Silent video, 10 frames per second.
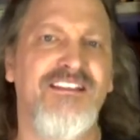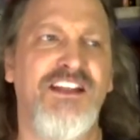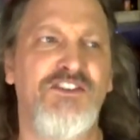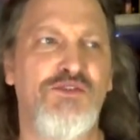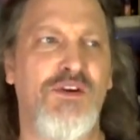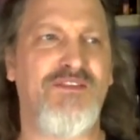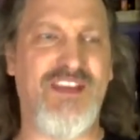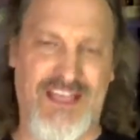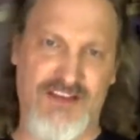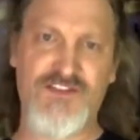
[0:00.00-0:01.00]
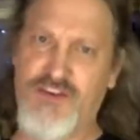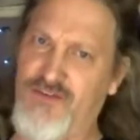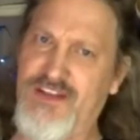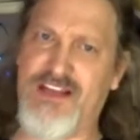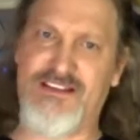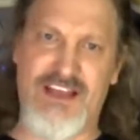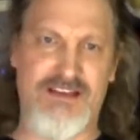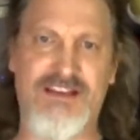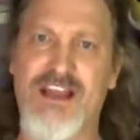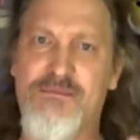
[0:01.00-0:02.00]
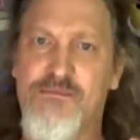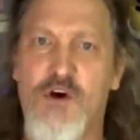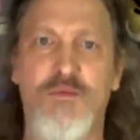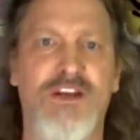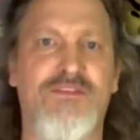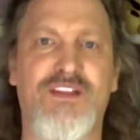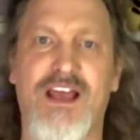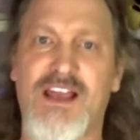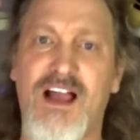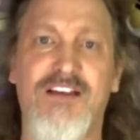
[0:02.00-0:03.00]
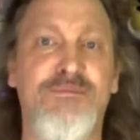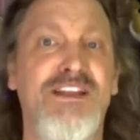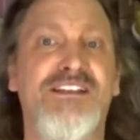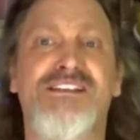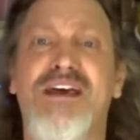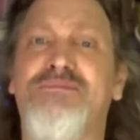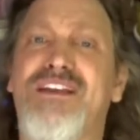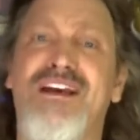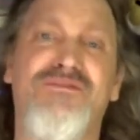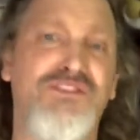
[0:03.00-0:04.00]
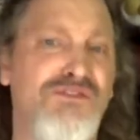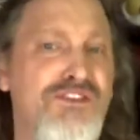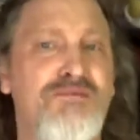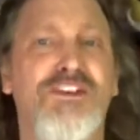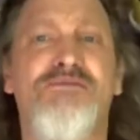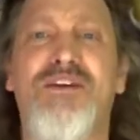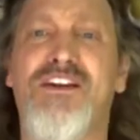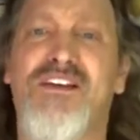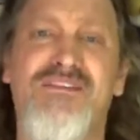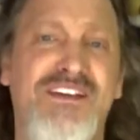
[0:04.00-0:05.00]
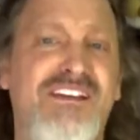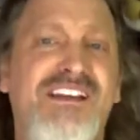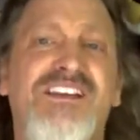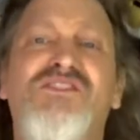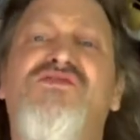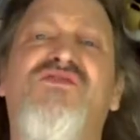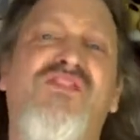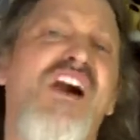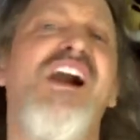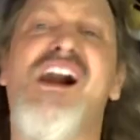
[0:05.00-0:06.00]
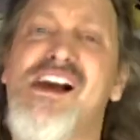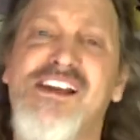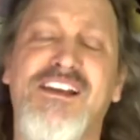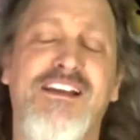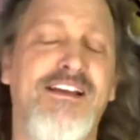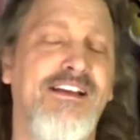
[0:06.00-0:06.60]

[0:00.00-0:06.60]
that sort of gives her that moment of like, I've been accepted, I feel so much better, everything is fine.